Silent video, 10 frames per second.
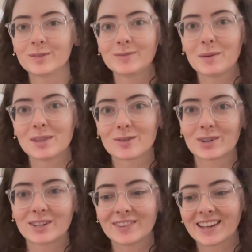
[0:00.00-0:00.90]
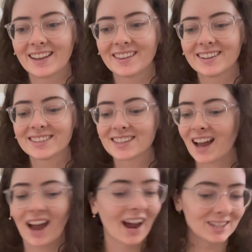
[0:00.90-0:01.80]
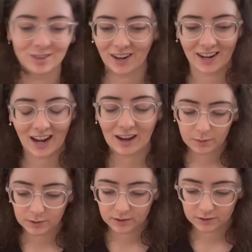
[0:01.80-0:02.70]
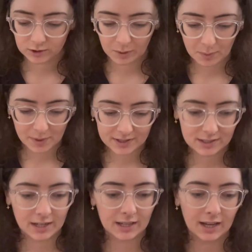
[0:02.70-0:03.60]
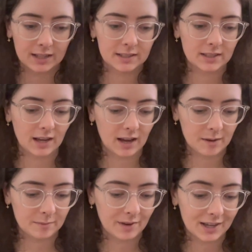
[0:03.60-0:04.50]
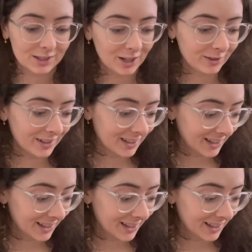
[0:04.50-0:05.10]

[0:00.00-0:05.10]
maybe 3 of the colors, I do not have. I'll try my best, I guess. I started reading the